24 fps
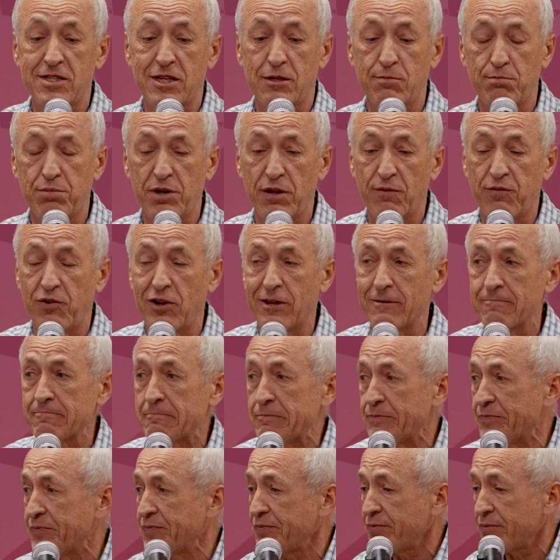it briefly.
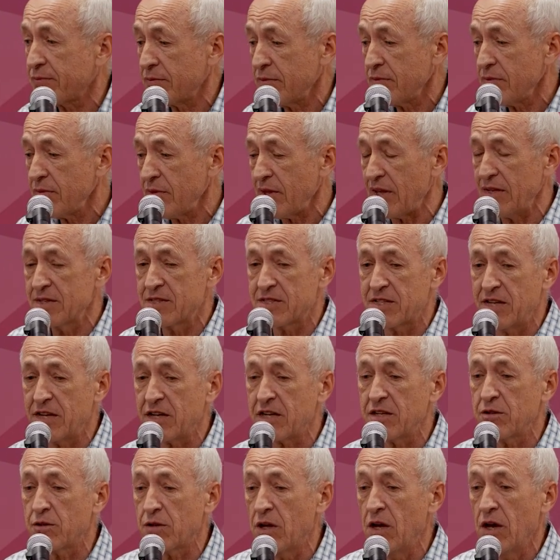
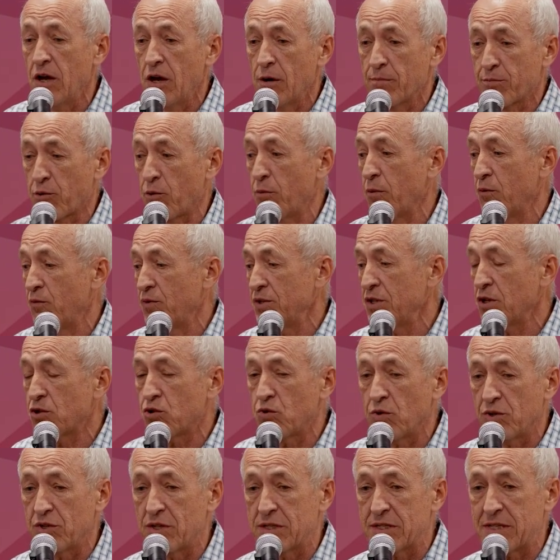Second problem, we need to
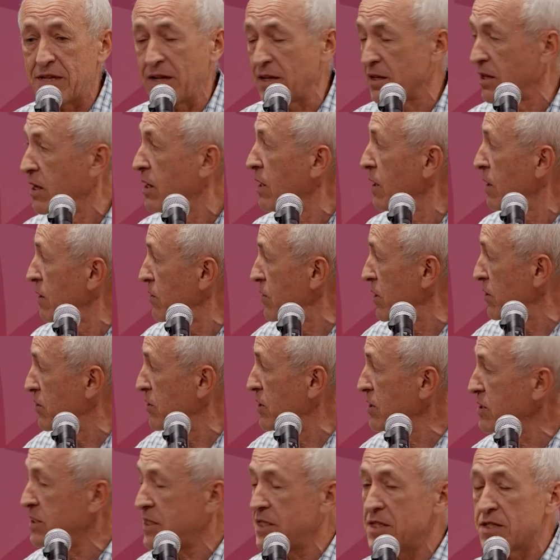understand that
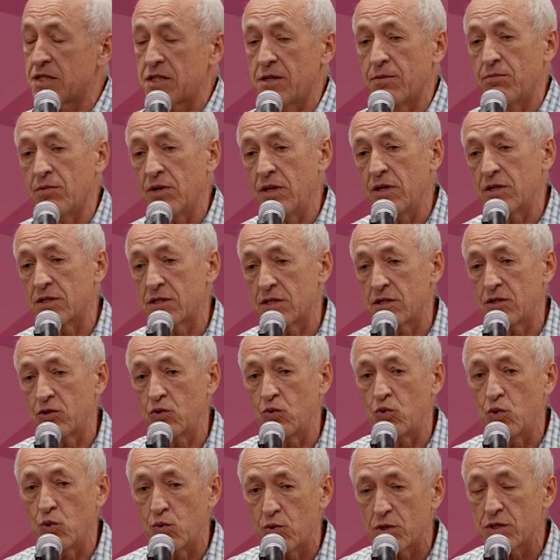this system is
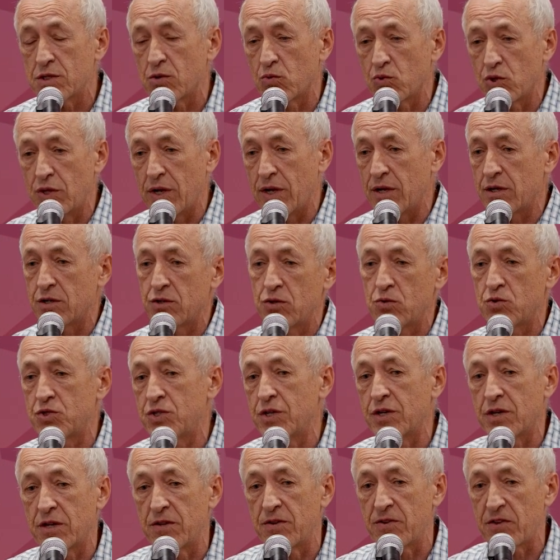universal
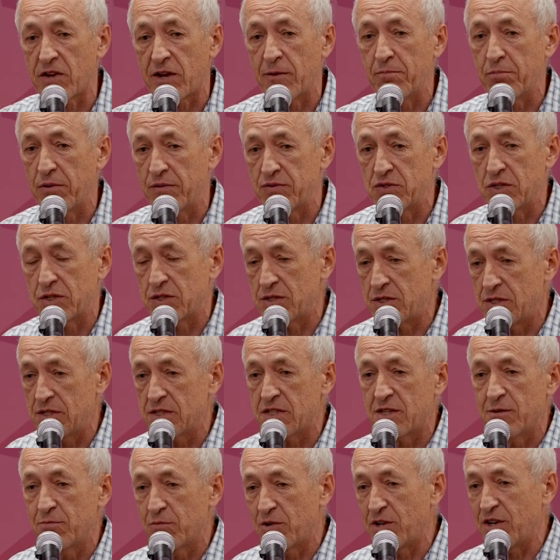diagnostic and therapeutic
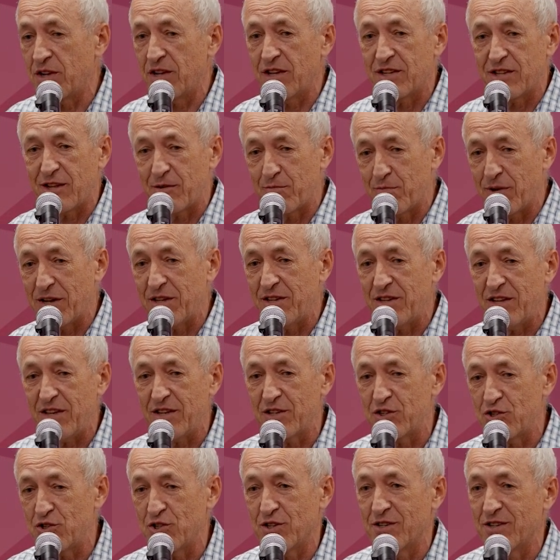system created by
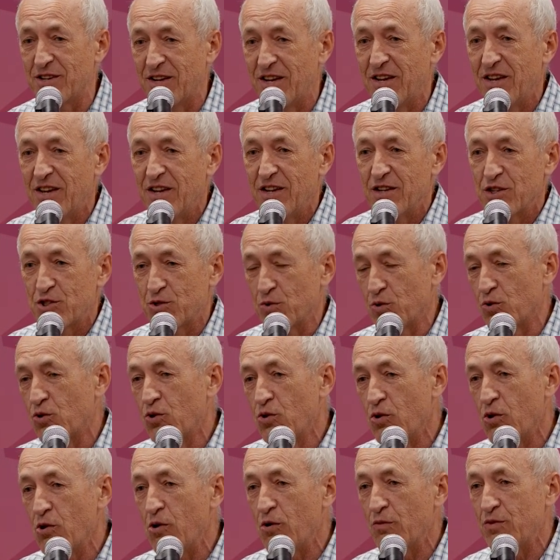nature. So
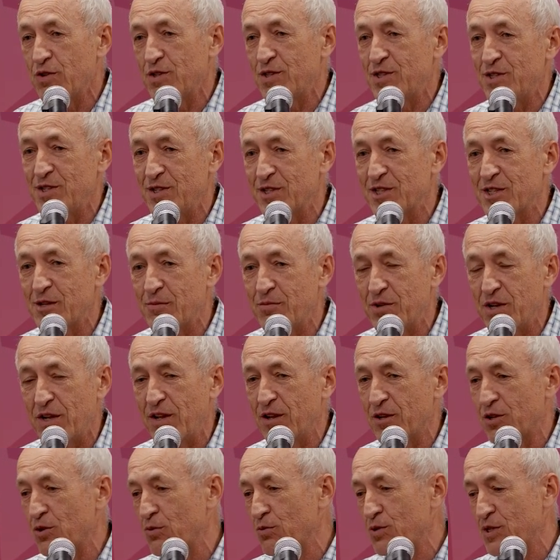goal of this system
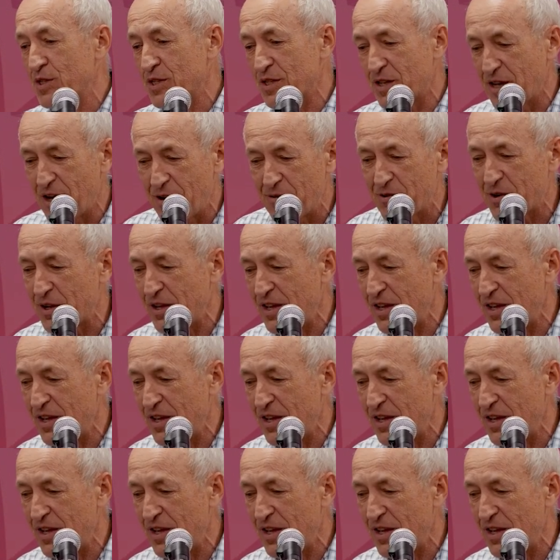really to discover